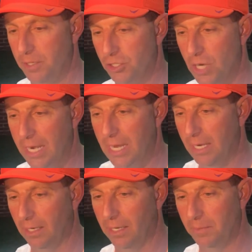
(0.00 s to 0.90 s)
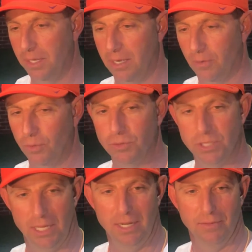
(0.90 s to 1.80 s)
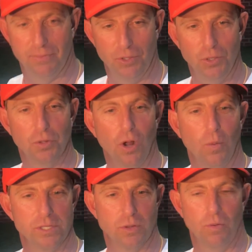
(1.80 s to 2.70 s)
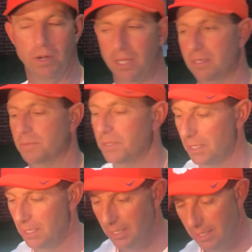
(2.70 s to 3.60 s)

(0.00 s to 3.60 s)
but trying not to let them get in a routine of who they're always going against. But